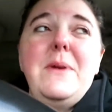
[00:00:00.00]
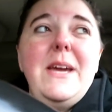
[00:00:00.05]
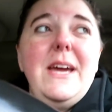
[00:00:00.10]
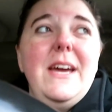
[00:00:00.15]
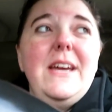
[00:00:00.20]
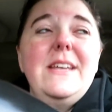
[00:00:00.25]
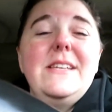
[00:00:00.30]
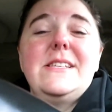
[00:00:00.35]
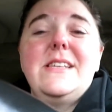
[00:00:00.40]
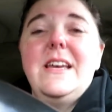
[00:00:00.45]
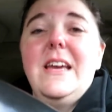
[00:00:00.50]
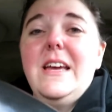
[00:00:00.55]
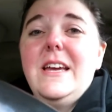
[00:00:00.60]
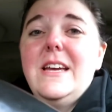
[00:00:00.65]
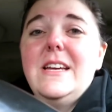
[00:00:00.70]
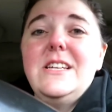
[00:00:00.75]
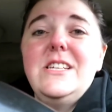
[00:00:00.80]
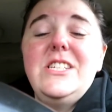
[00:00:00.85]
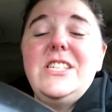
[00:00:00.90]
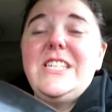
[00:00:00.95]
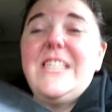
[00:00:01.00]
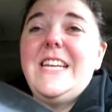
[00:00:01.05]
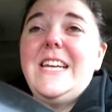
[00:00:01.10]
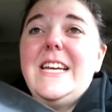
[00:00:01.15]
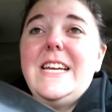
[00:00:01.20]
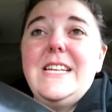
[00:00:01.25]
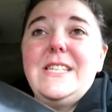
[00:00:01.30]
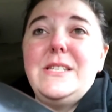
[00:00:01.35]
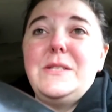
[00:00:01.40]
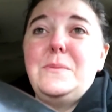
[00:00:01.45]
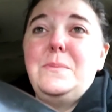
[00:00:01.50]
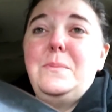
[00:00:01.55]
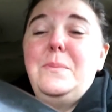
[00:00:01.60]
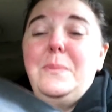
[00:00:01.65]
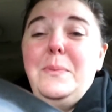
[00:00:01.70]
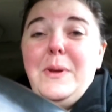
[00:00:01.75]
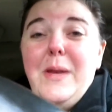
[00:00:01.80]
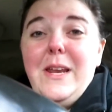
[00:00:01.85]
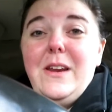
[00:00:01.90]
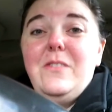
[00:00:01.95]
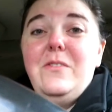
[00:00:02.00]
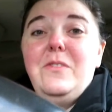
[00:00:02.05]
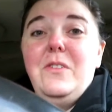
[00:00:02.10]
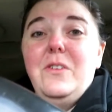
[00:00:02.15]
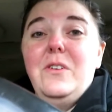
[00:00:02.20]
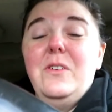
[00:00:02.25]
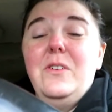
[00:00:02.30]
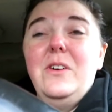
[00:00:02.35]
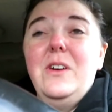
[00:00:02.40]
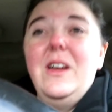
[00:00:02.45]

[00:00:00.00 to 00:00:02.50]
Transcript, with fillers: because she is pitiful.